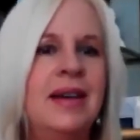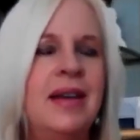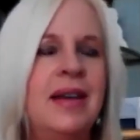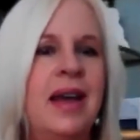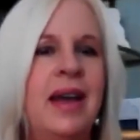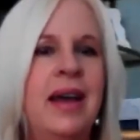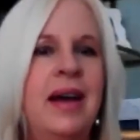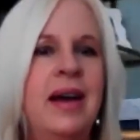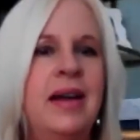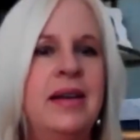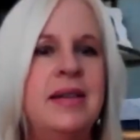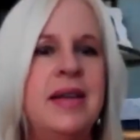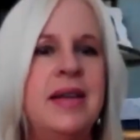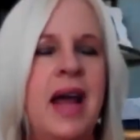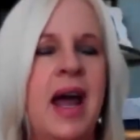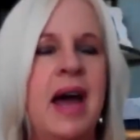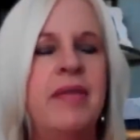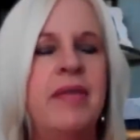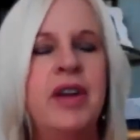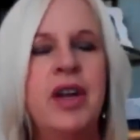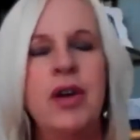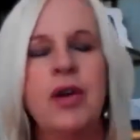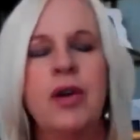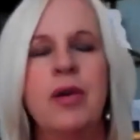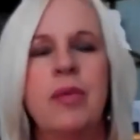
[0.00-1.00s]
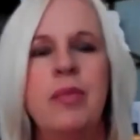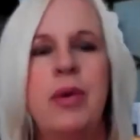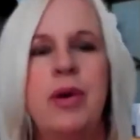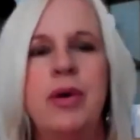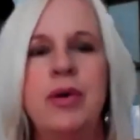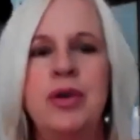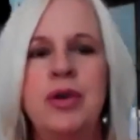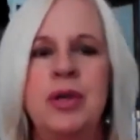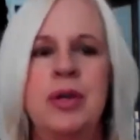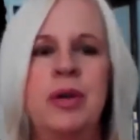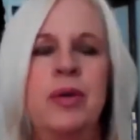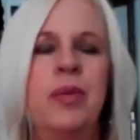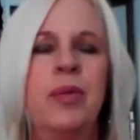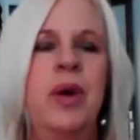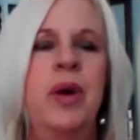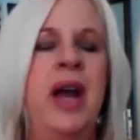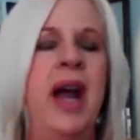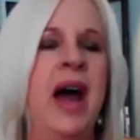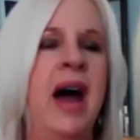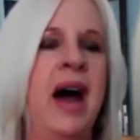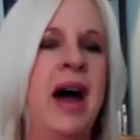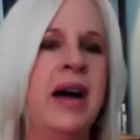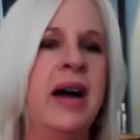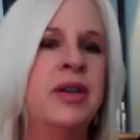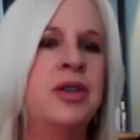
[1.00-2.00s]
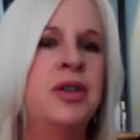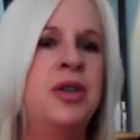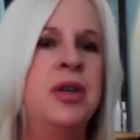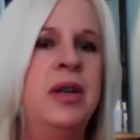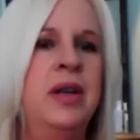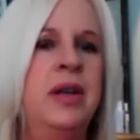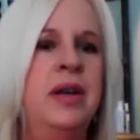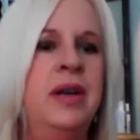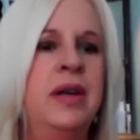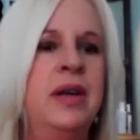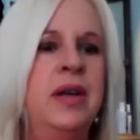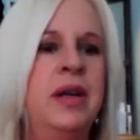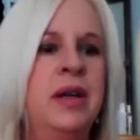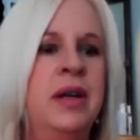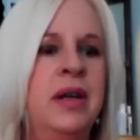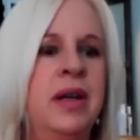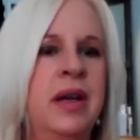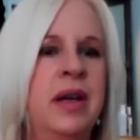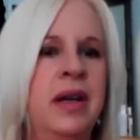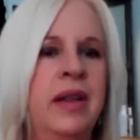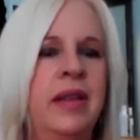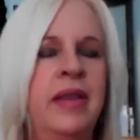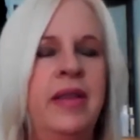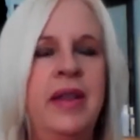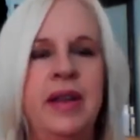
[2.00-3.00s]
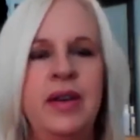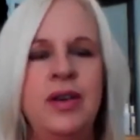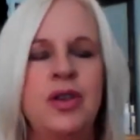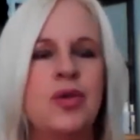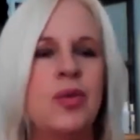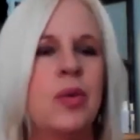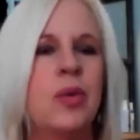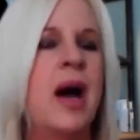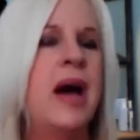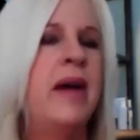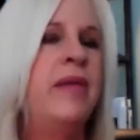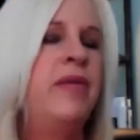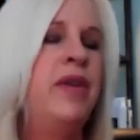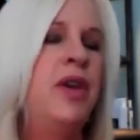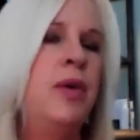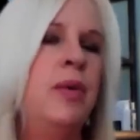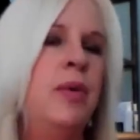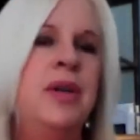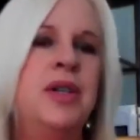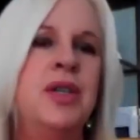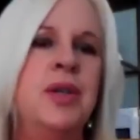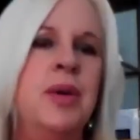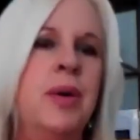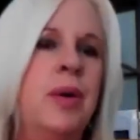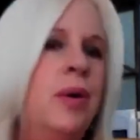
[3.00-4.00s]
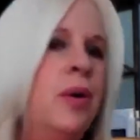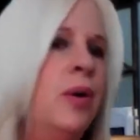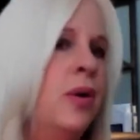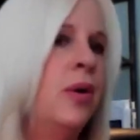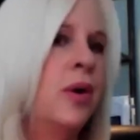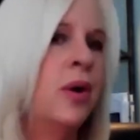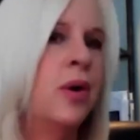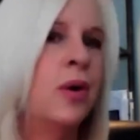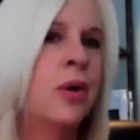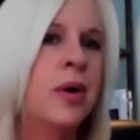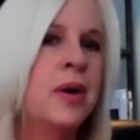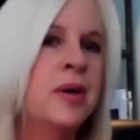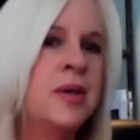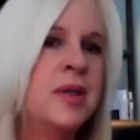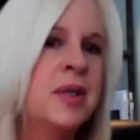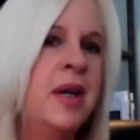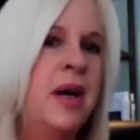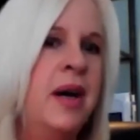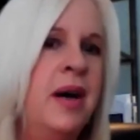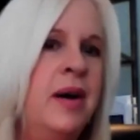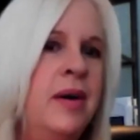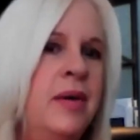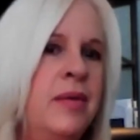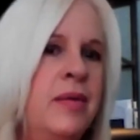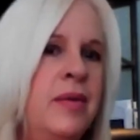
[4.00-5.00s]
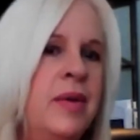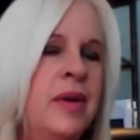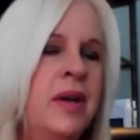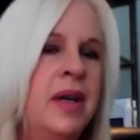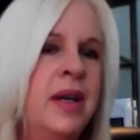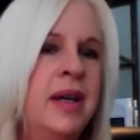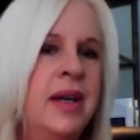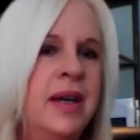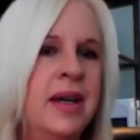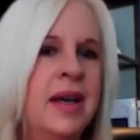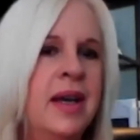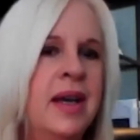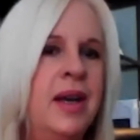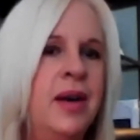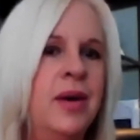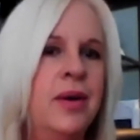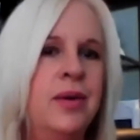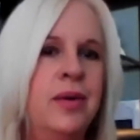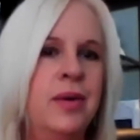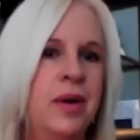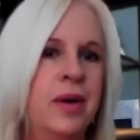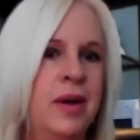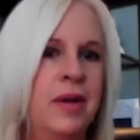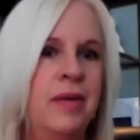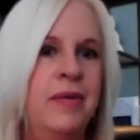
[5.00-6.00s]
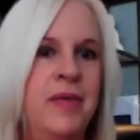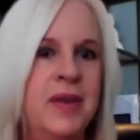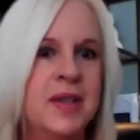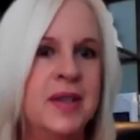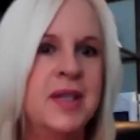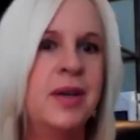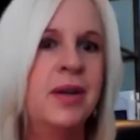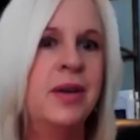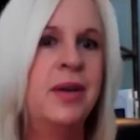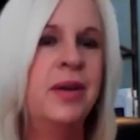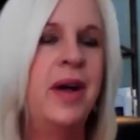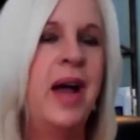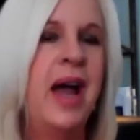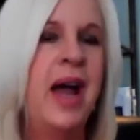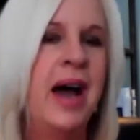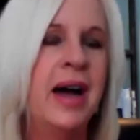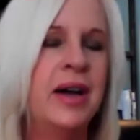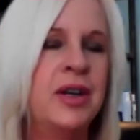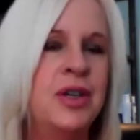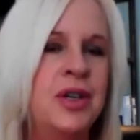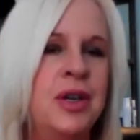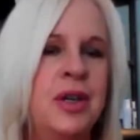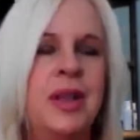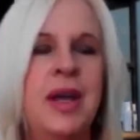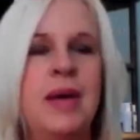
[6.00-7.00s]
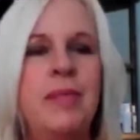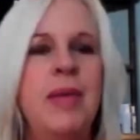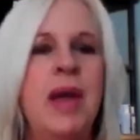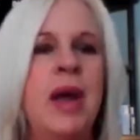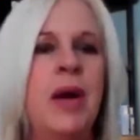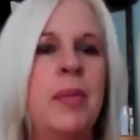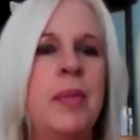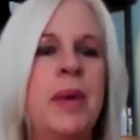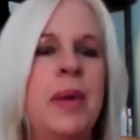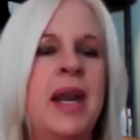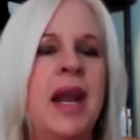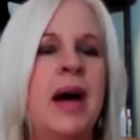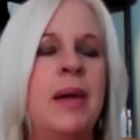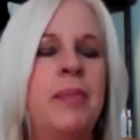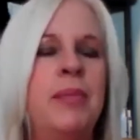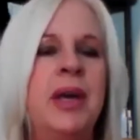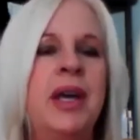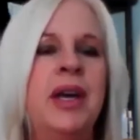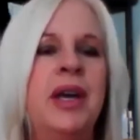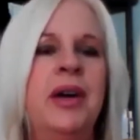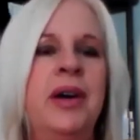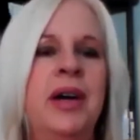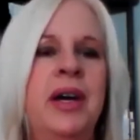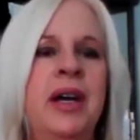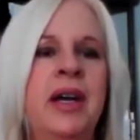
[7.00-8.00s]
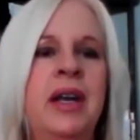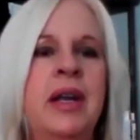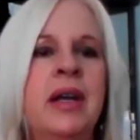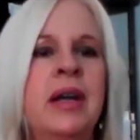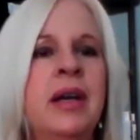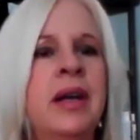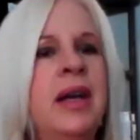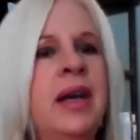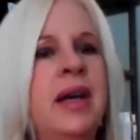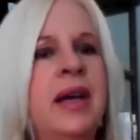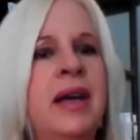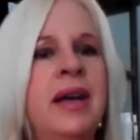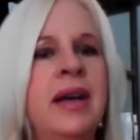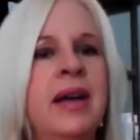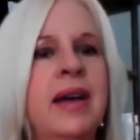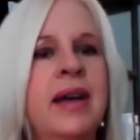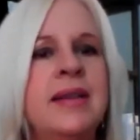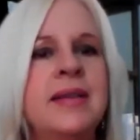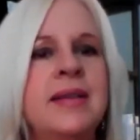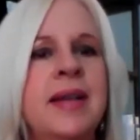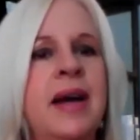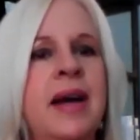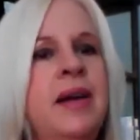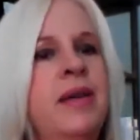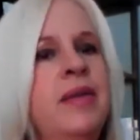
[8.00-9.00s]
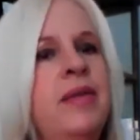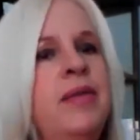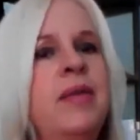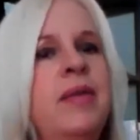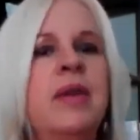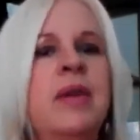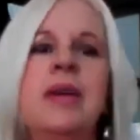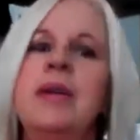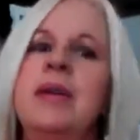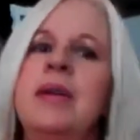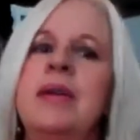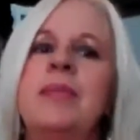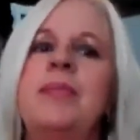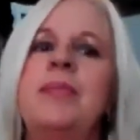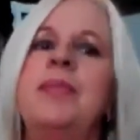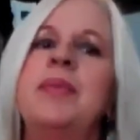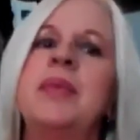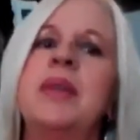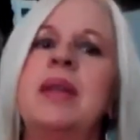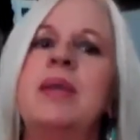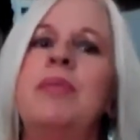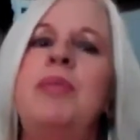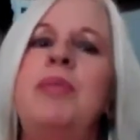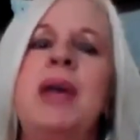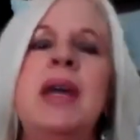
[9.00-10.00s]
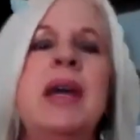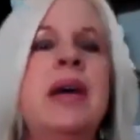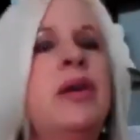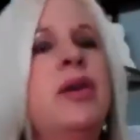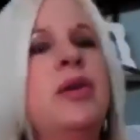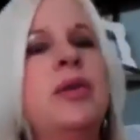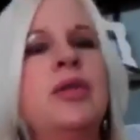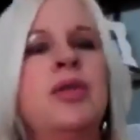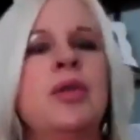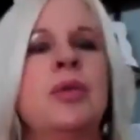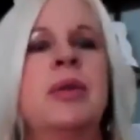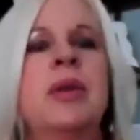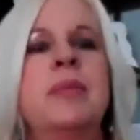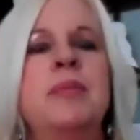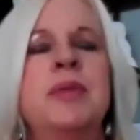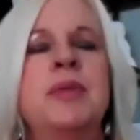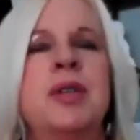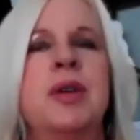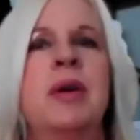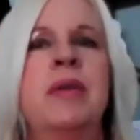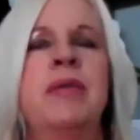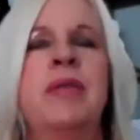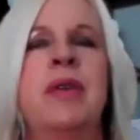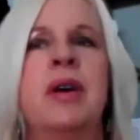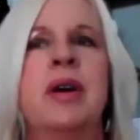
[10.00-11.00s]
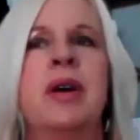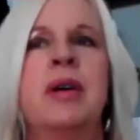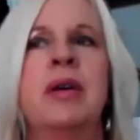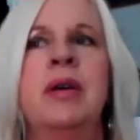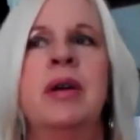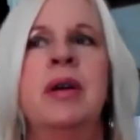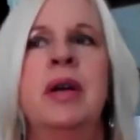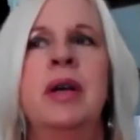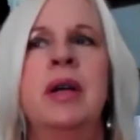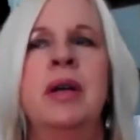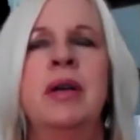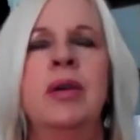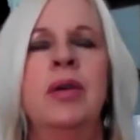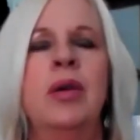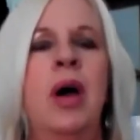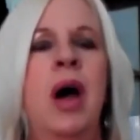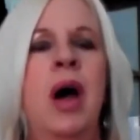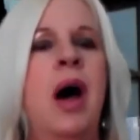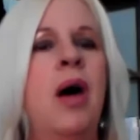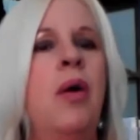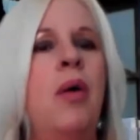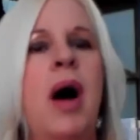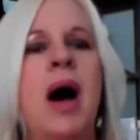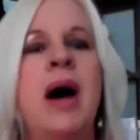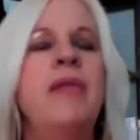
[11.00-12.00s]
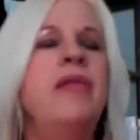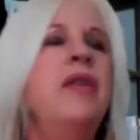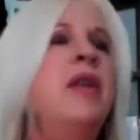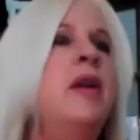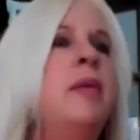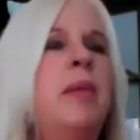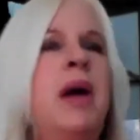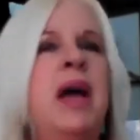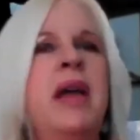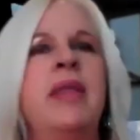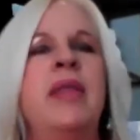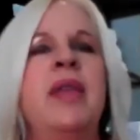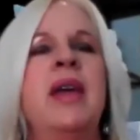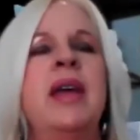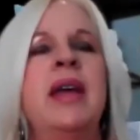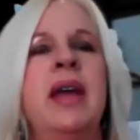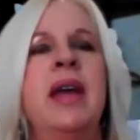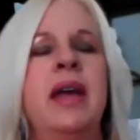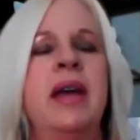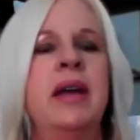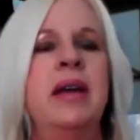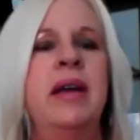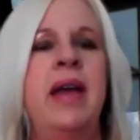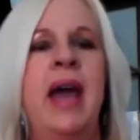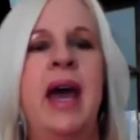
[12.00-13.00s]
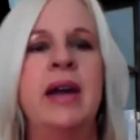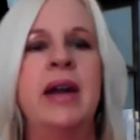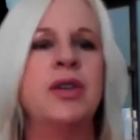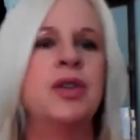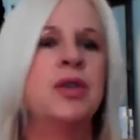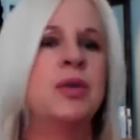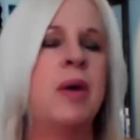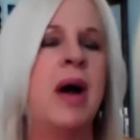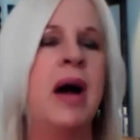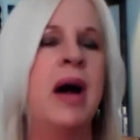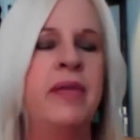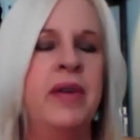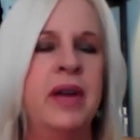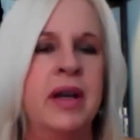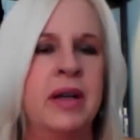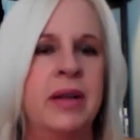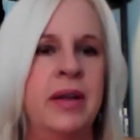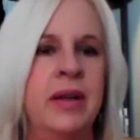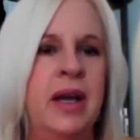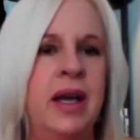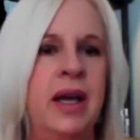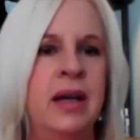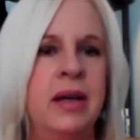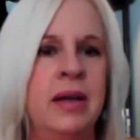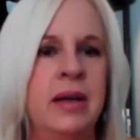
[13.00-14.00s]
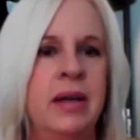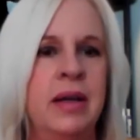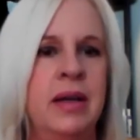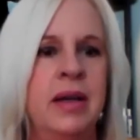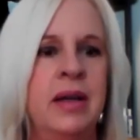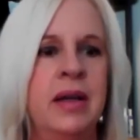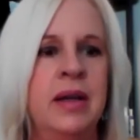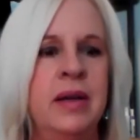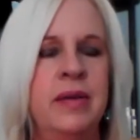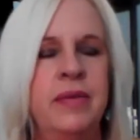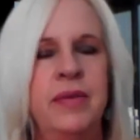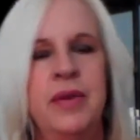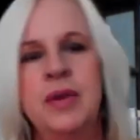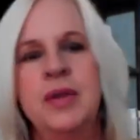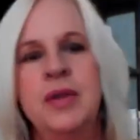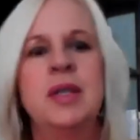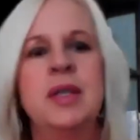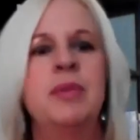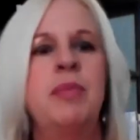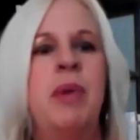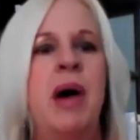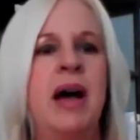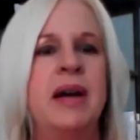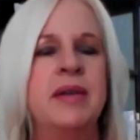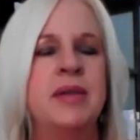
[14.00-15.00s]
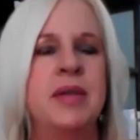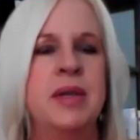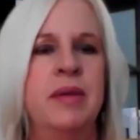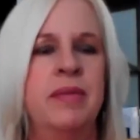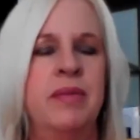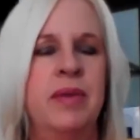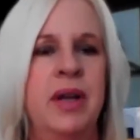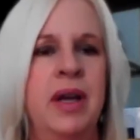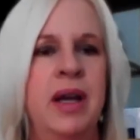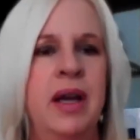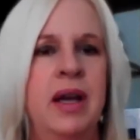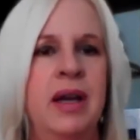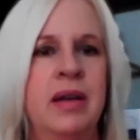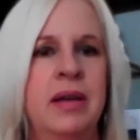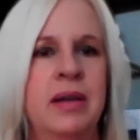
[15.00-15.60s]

and having your emotional reaction then drive you into a whole course of you know physical action that may or may not be good it's kind of being a neutral observer how often am i thinking catastrophically versus positively